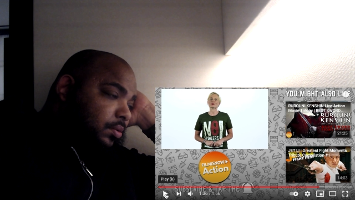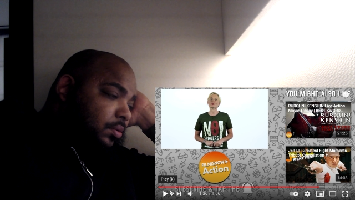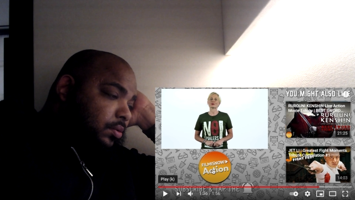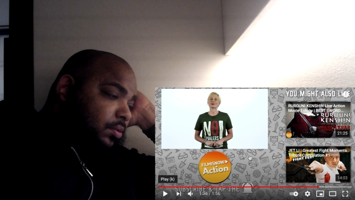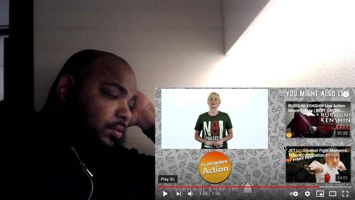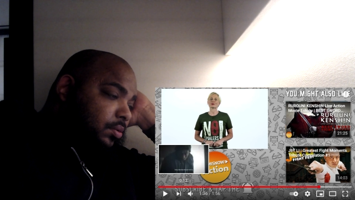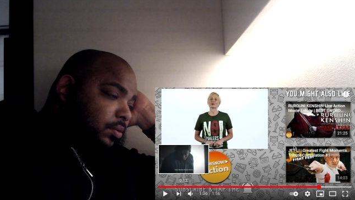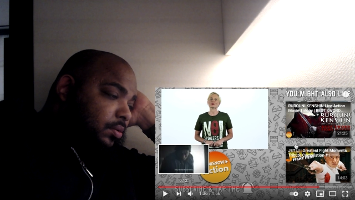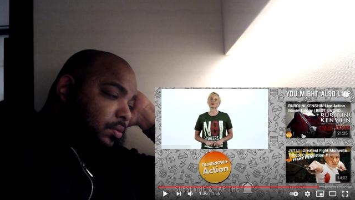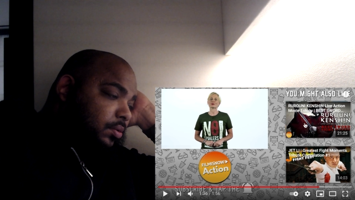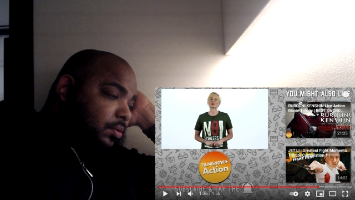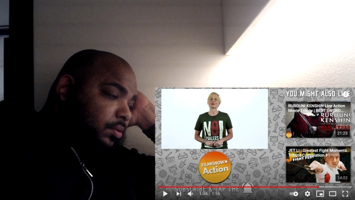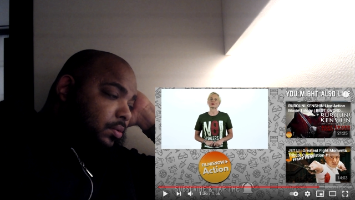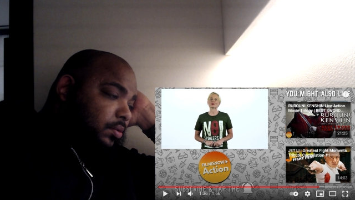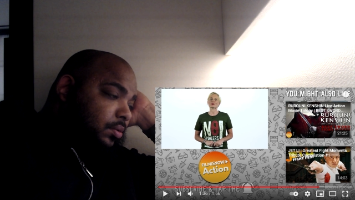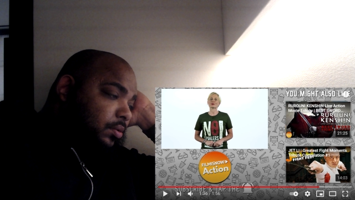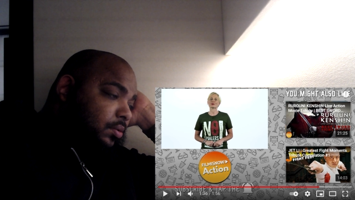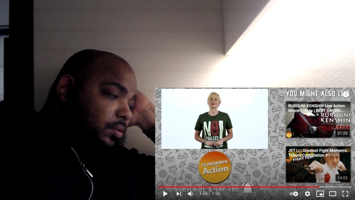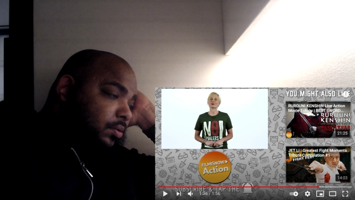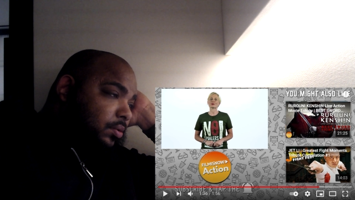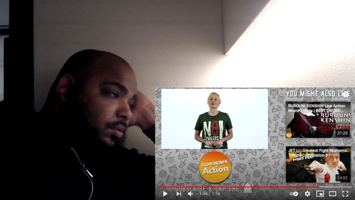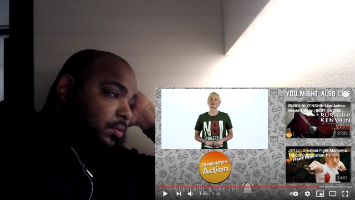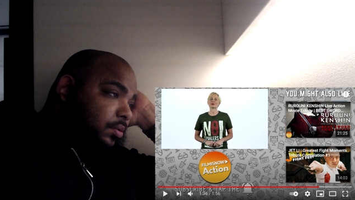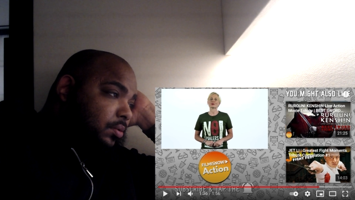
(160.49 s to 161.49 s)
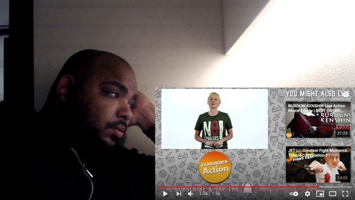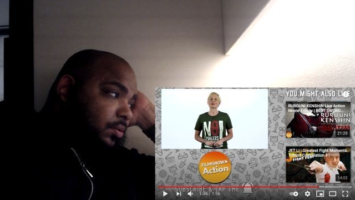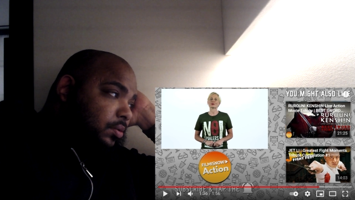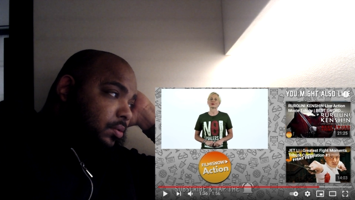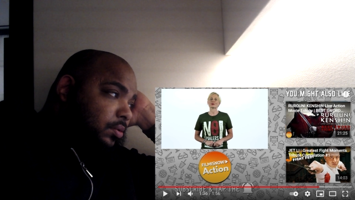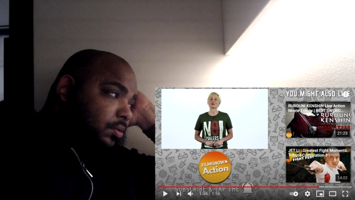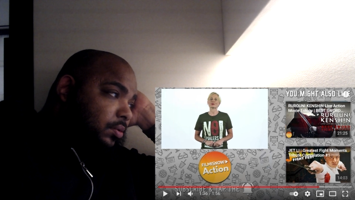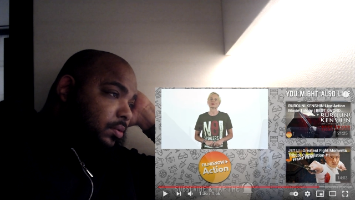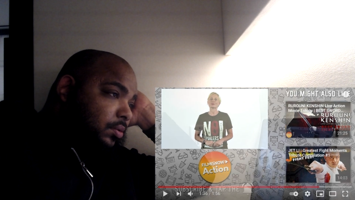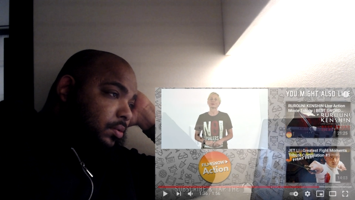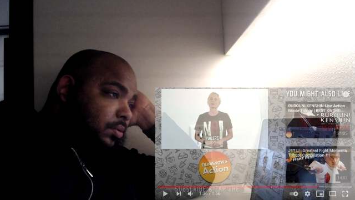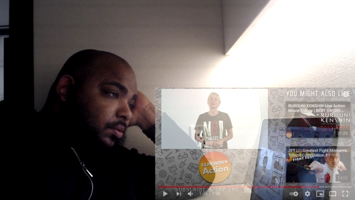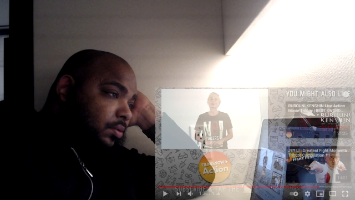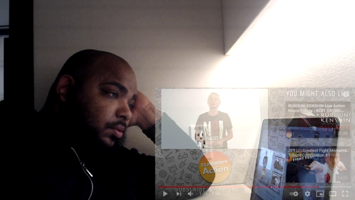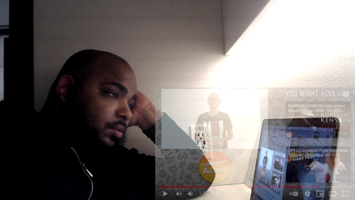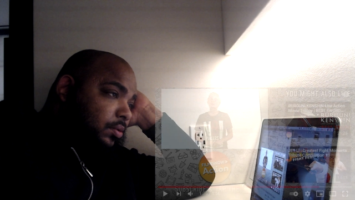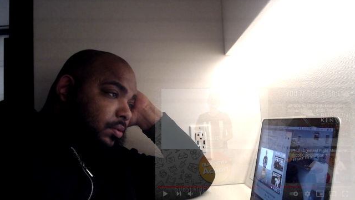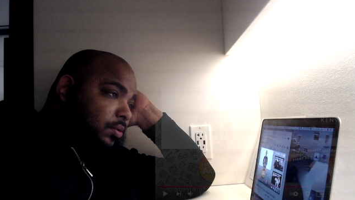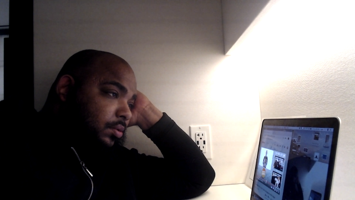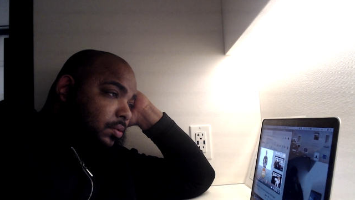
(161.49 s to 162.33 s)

(silence)